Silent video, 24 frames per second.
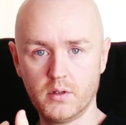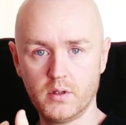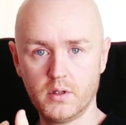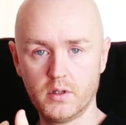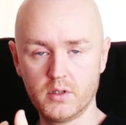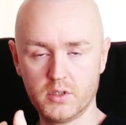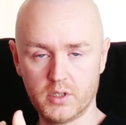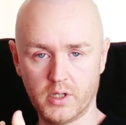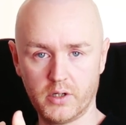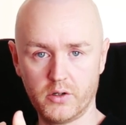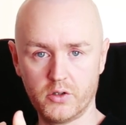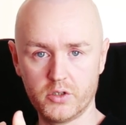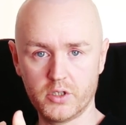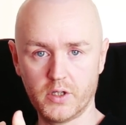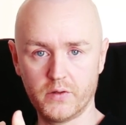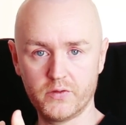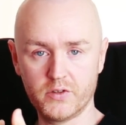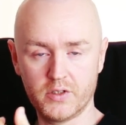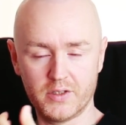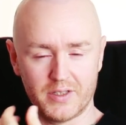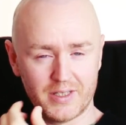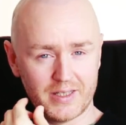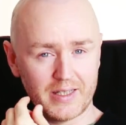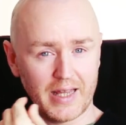inside
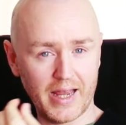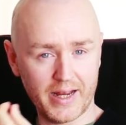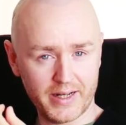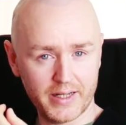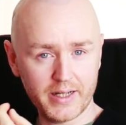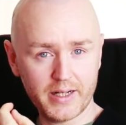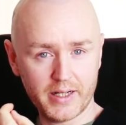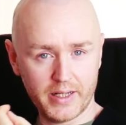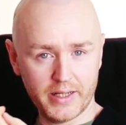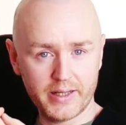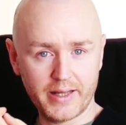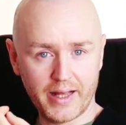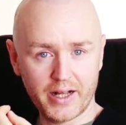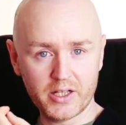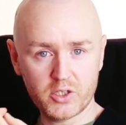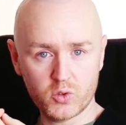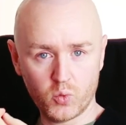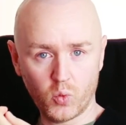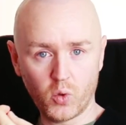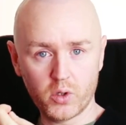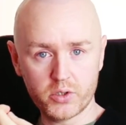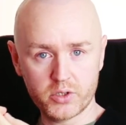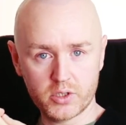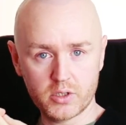ourselves. It's technically,
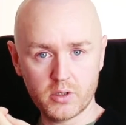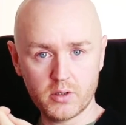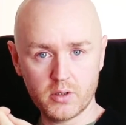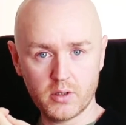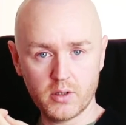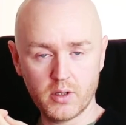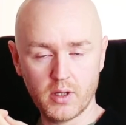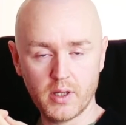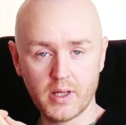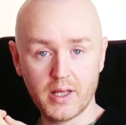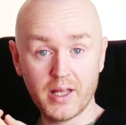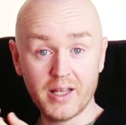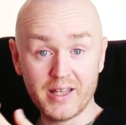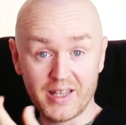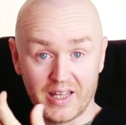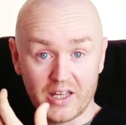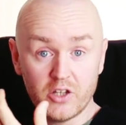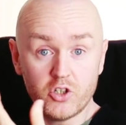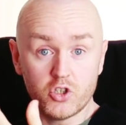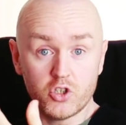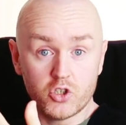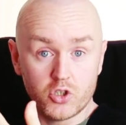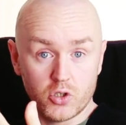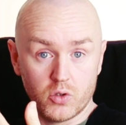that's what's the
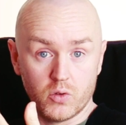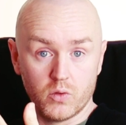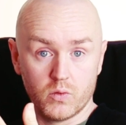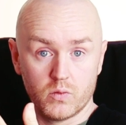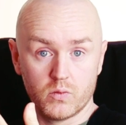issue.